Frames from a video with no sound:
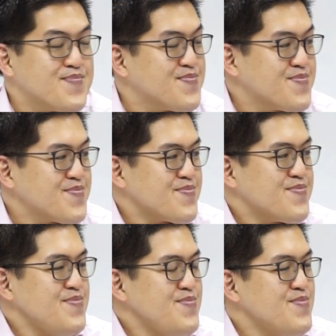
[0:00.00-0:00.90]

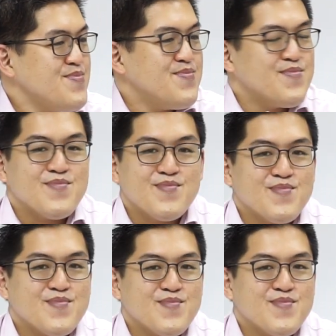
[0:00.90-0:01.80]

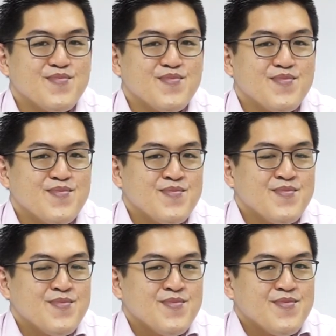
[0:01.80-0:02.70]

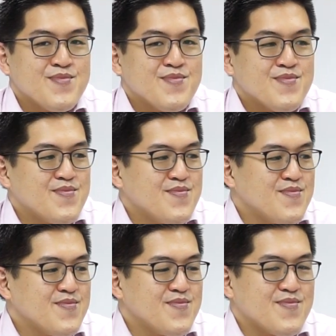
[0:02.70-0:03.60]

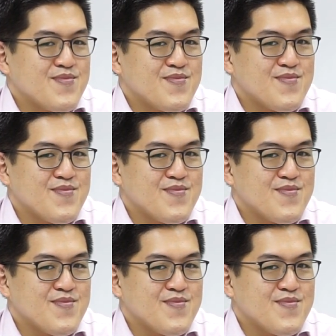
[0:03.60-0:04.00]
This person isn't speaking.